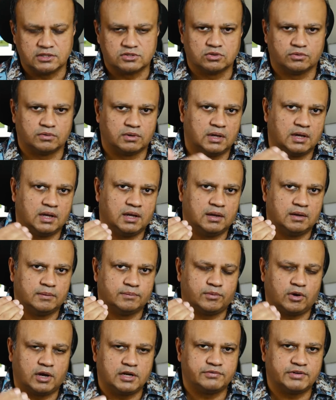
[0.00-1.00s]
So
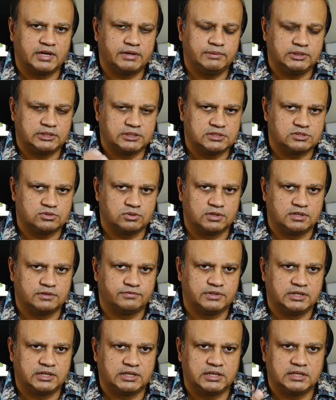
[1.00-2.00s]
0.5 meters to
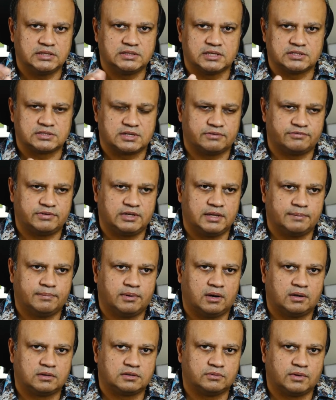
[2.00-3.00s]
infinity, that's roughly
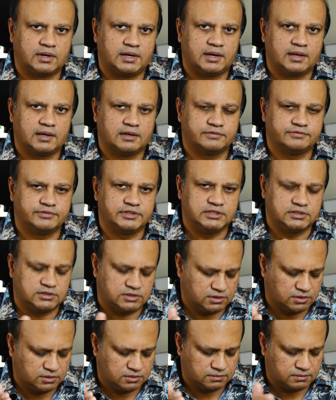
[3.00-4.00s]
about 1.5 feet
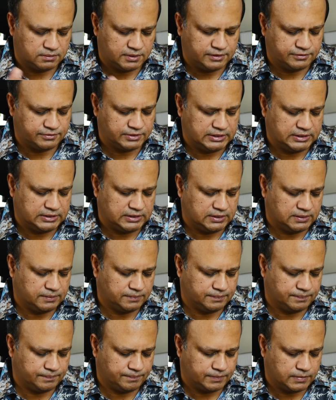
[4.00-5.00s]
to infinity.
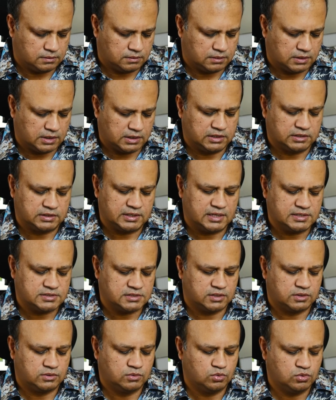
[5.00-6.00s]
And it has
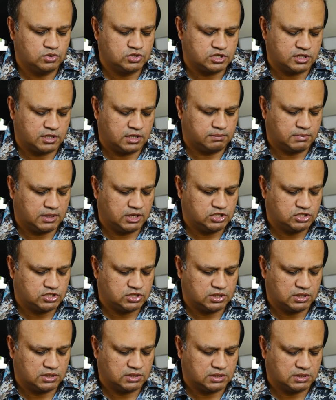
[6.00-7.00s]
a huge
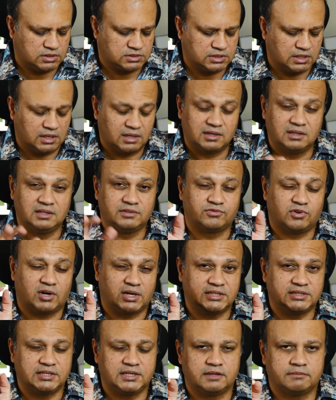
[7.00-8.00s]
image circle,
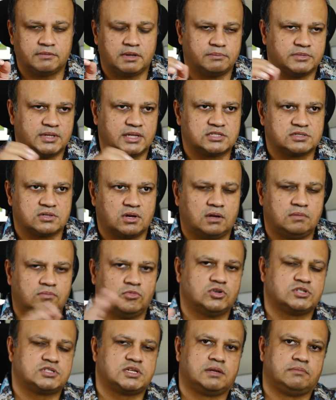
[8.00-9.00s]
43 mm, that's
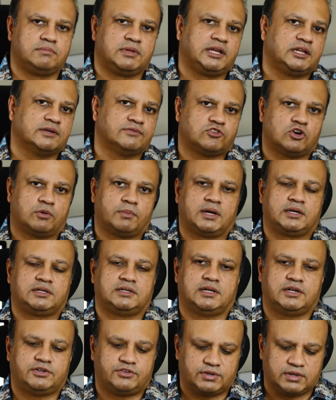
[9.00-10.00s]
almost in medium format
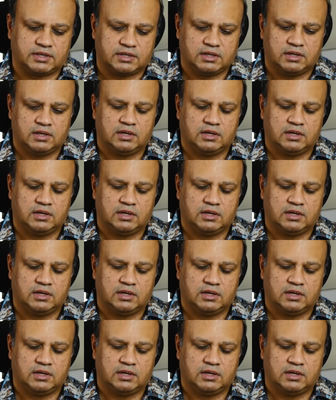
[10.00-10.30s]
territory.